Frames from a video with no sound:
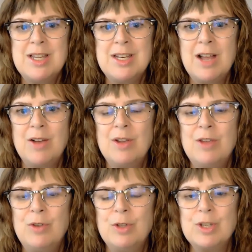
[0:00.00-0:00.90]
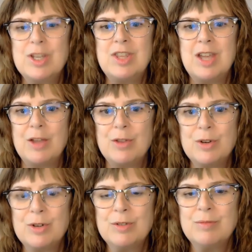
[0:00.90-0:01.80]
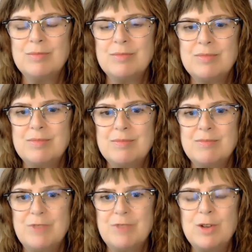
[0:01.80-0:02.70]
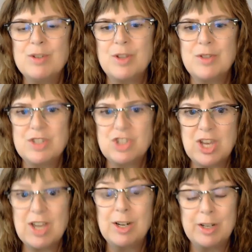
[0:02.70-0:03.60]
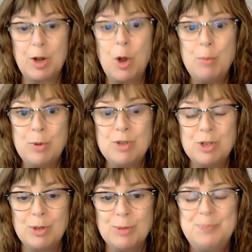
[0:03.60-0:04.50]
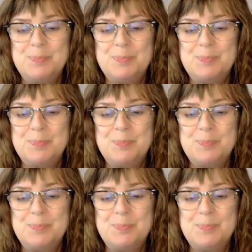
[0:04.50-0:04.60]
Now, if you look at the other videos on this channel, and I hope you do,